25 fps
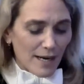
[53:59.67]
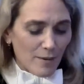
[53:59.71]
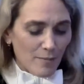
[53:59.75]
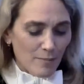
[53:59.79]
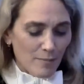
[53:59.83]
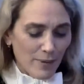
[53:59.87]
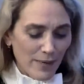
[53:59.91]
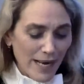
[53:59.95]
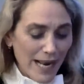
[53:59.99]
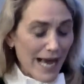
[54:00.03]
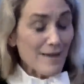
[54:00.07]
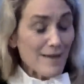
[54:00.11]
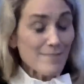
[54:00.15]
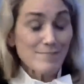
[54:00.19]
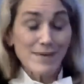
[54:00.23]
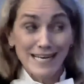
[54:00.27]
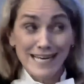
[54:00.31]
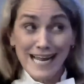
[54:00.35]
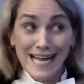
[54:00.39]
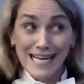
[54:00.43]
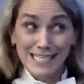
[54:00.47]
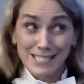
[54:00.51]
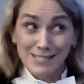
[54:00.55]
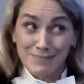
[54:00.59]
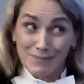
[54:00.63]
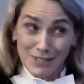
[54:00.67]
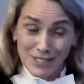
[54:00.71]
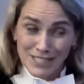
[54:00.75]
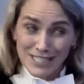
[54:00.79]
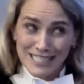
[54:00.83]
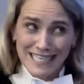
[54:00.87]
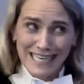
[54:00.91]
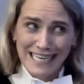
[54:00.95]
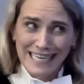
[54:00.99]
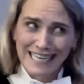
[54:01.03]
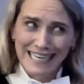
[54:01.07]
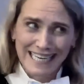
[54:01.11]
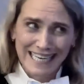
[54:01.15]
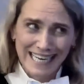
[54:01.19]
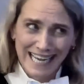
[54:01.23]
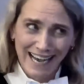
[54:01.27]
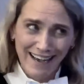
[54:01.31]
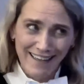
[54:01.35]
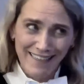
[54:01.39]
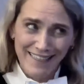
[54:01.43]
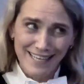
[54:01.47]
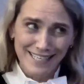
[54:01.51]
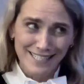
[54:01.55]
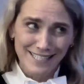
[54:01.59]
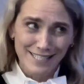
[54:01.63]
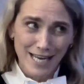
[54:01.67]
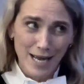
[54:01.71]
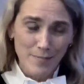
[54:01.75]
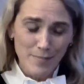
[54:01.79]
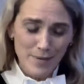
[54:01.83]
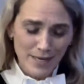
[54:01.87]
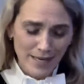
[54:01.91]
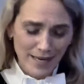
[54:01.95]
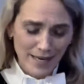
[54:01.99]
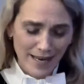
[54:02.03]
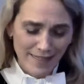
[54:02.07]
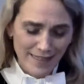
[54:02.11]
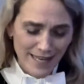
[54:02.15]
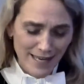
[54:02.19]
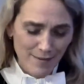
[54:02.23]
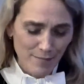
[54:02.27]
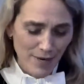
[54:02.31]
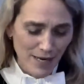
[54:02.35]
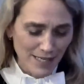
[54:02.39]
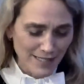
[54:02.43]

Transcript: But I'm not an expert on this topic, and I think my